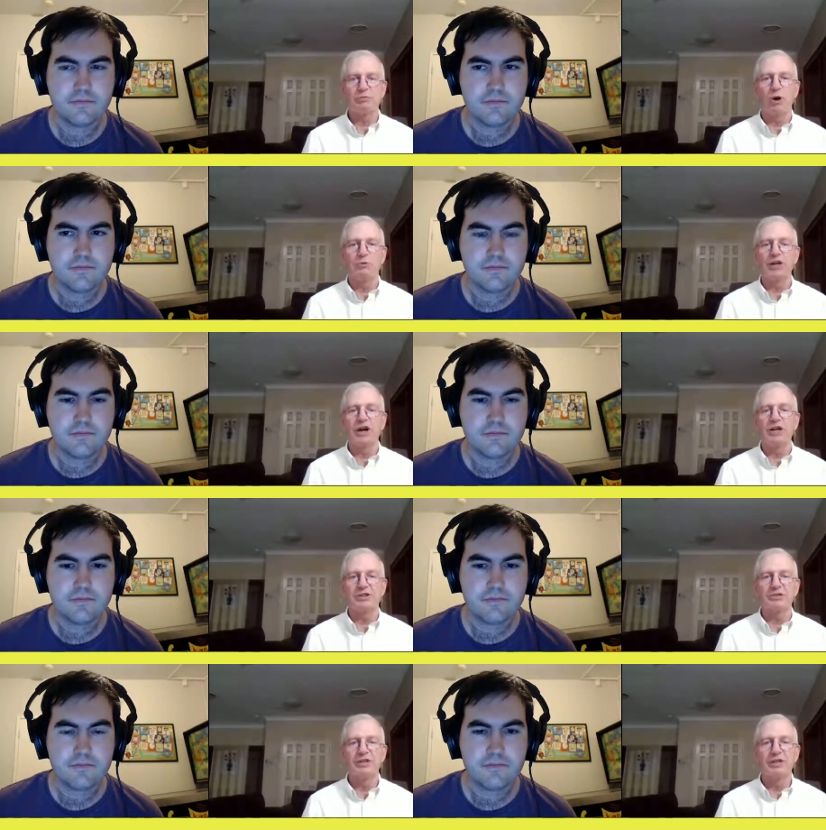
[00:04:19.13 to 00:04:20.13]
Speaker 1: of
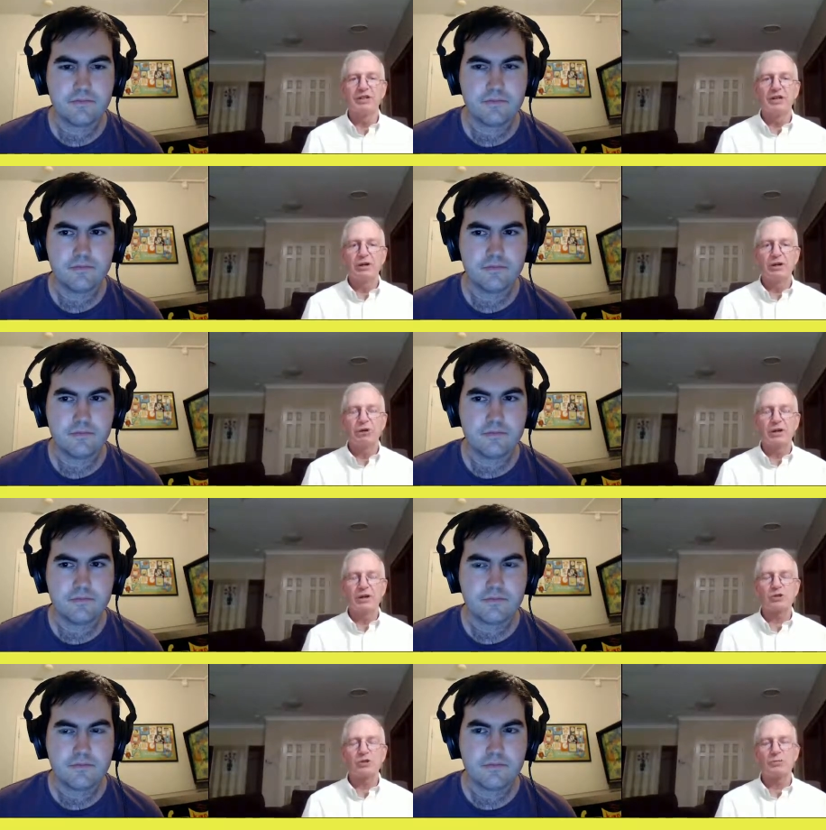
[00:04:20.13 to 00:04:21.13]
population. We're about
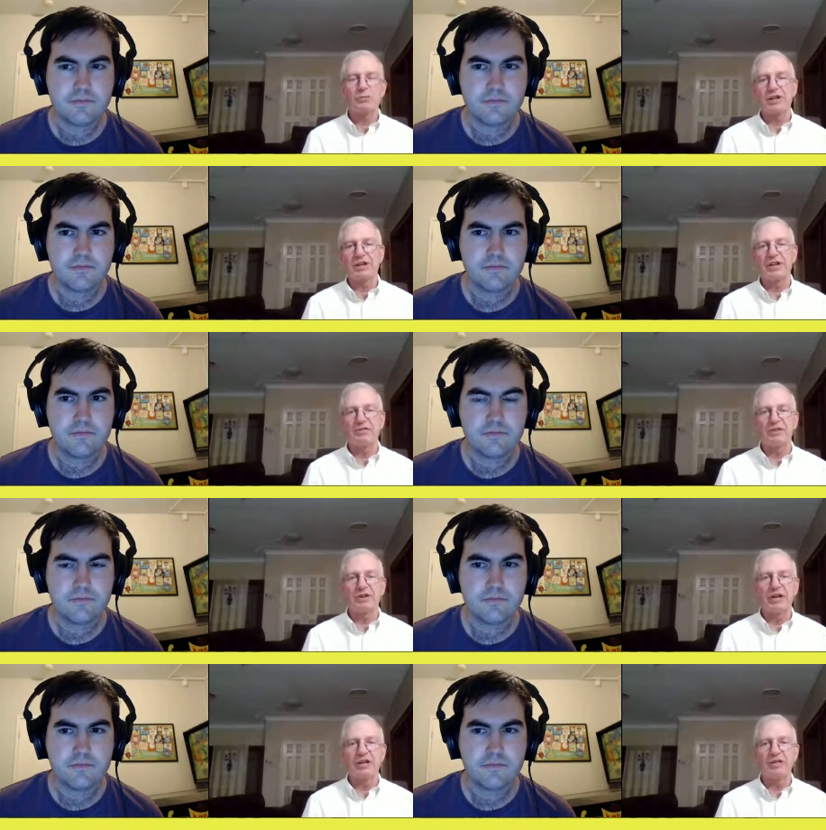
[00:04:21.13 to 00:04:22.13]
20% of head
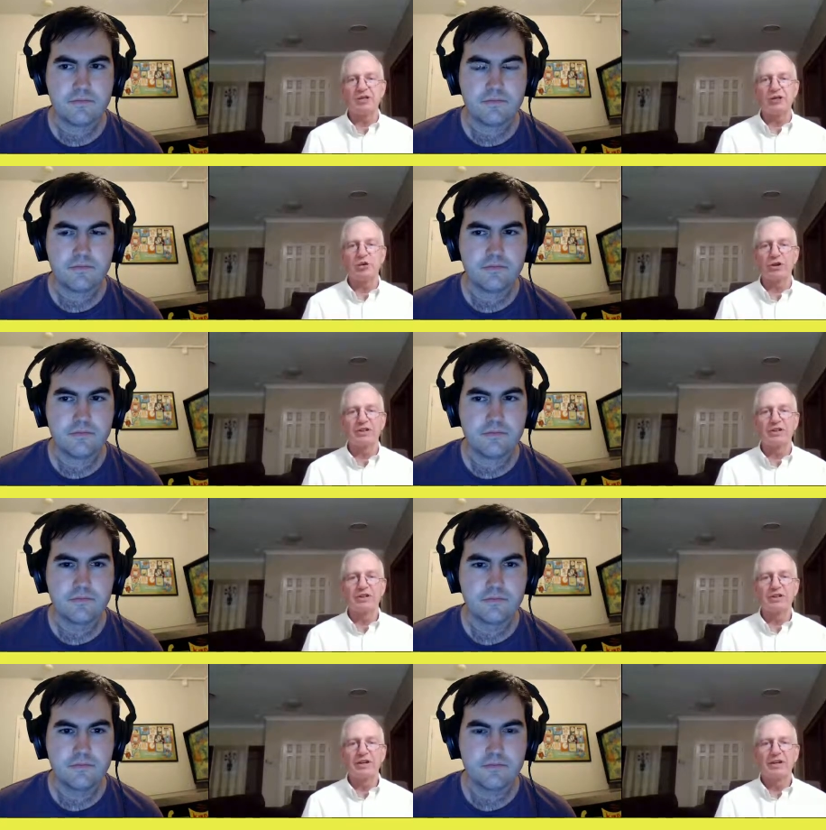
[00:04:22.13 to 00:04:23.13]
of Victoria.
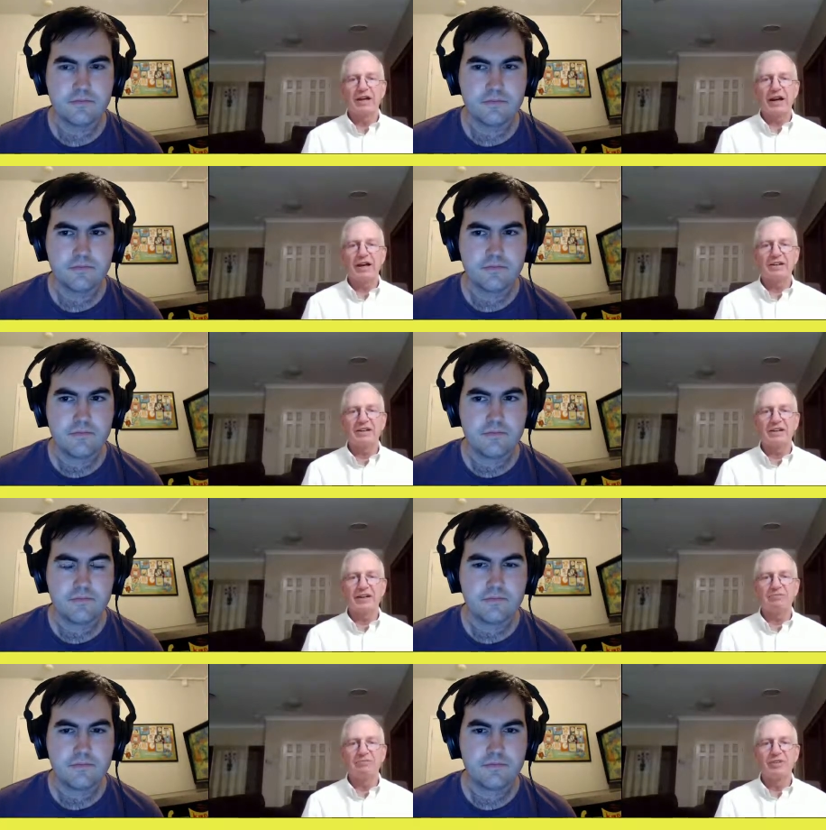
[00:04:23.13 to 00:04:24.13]
And
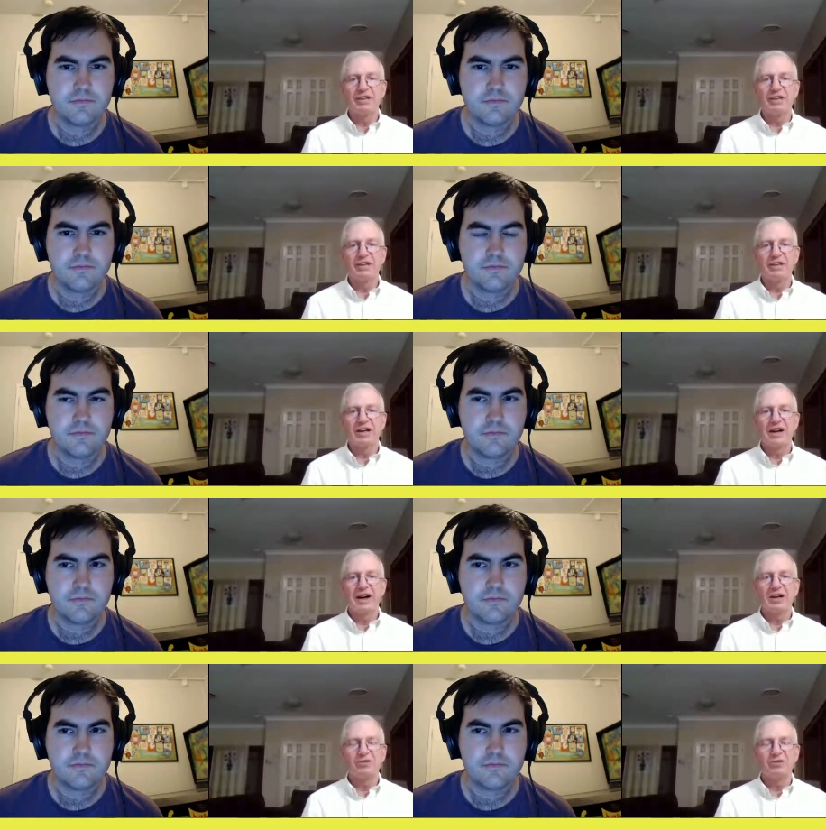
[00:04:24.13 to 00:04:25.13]
um,
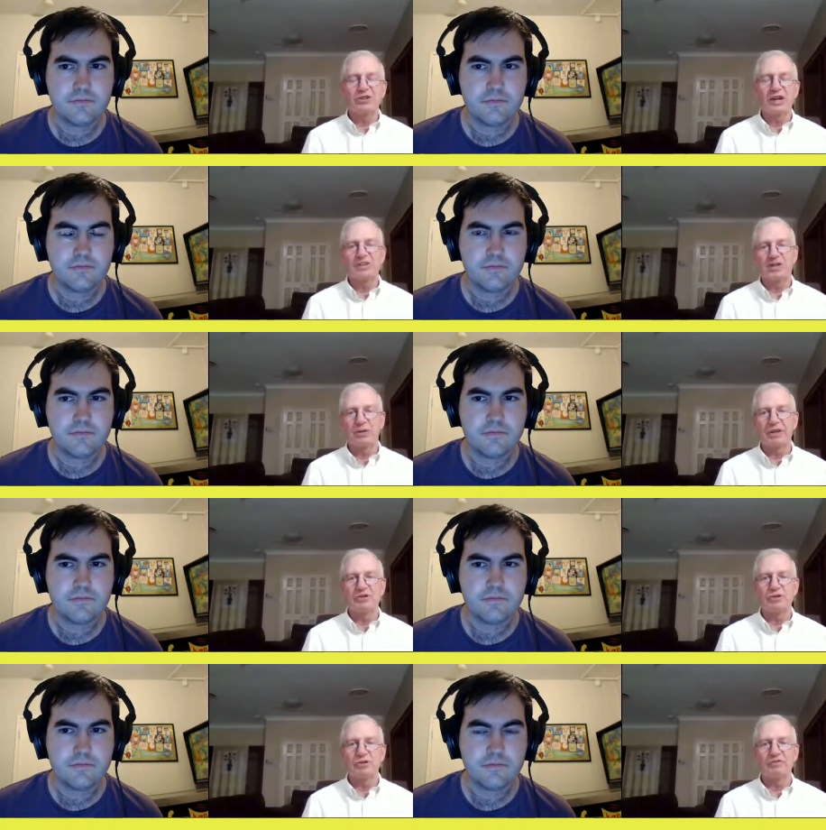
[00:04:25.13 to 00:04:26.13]
uh, you can't tell me
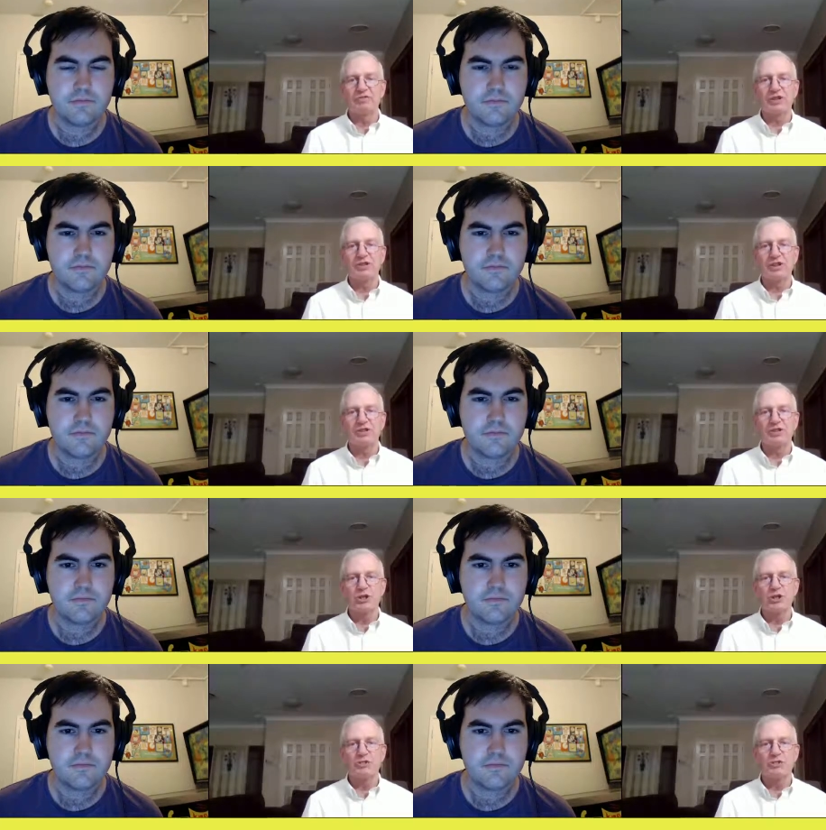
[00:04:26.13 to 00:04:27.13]
that's all in frontline
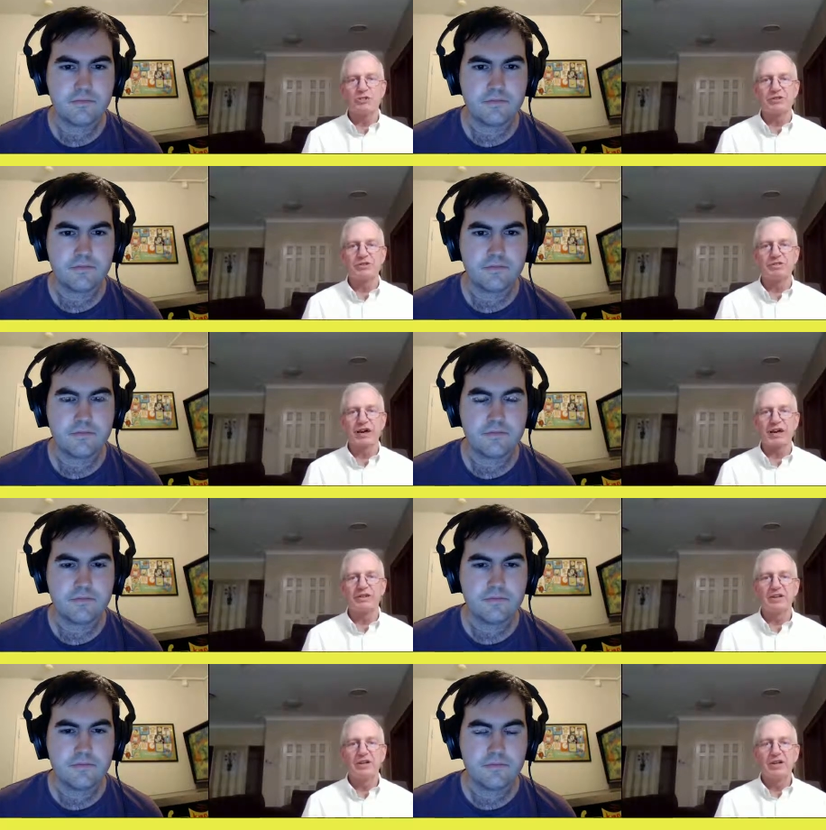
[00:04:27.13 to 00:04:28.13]
services. And in fact,
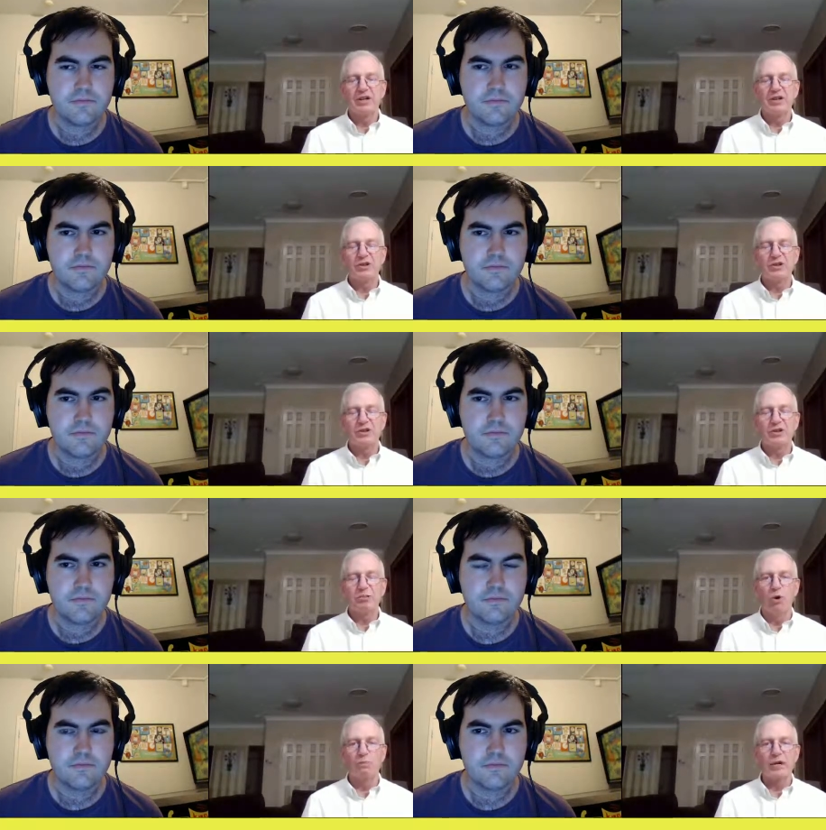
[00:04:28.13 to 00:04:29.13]
the more
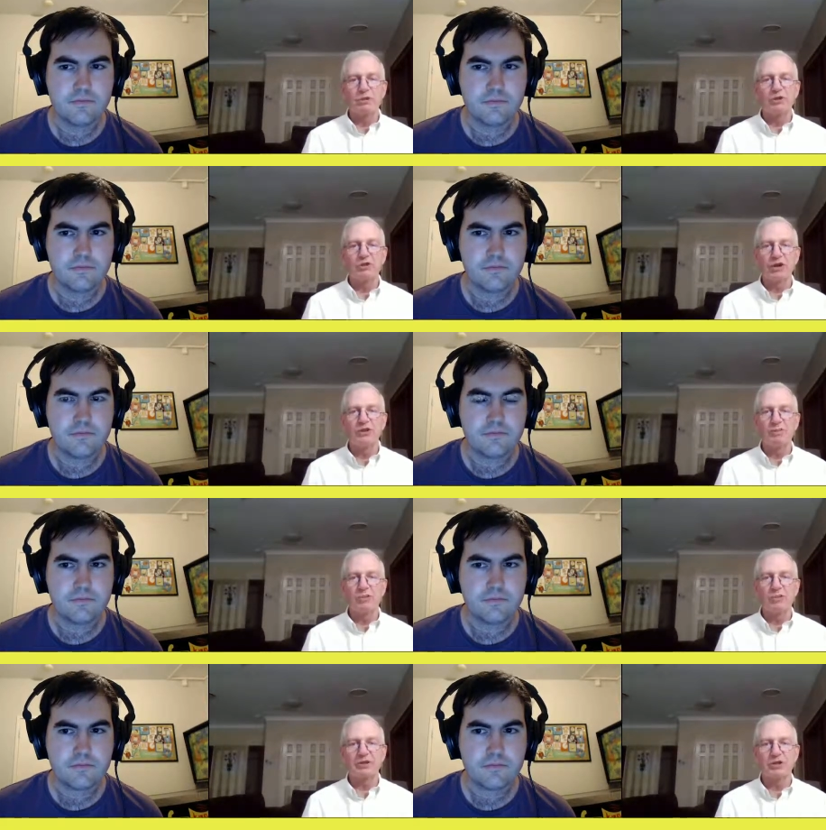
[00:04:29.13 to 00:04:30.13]
people you've got in the public
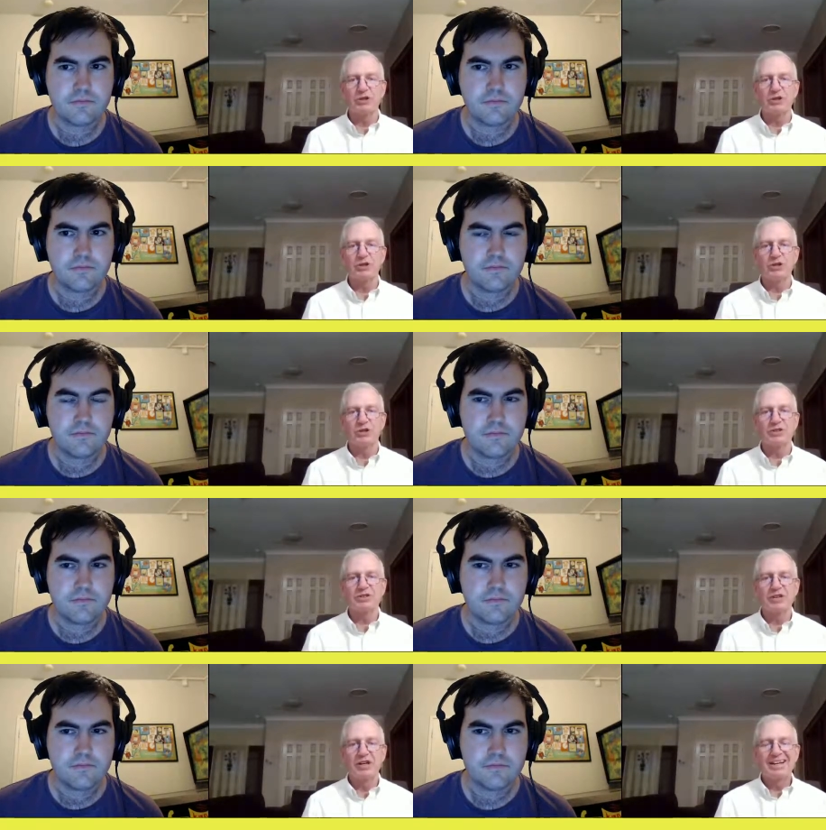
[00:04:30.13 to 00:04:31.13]
service,
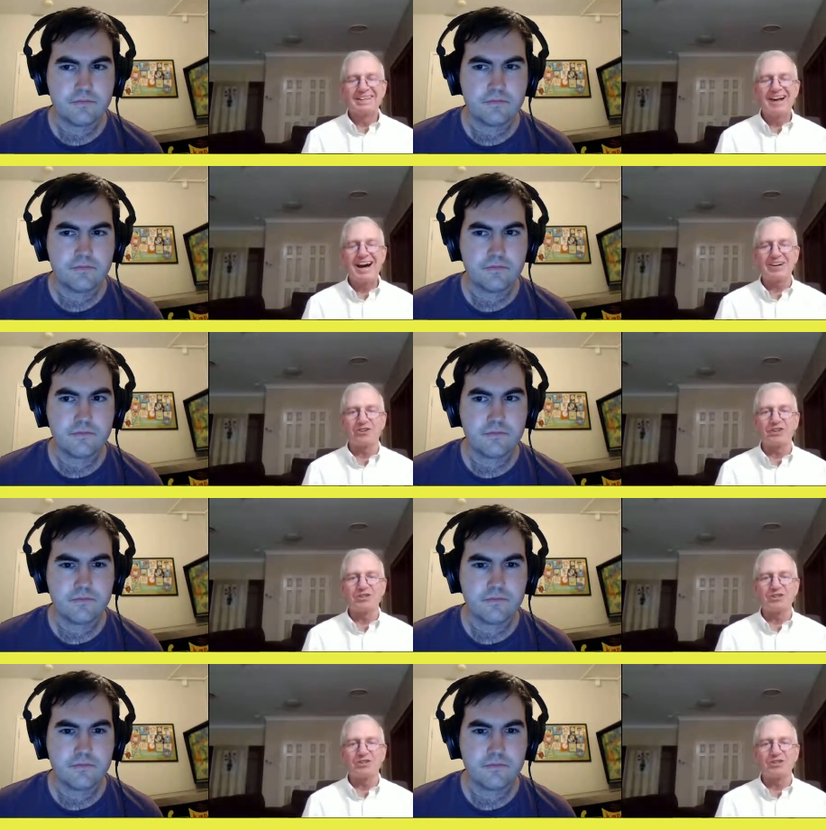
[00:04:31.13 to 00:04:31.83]
the harder it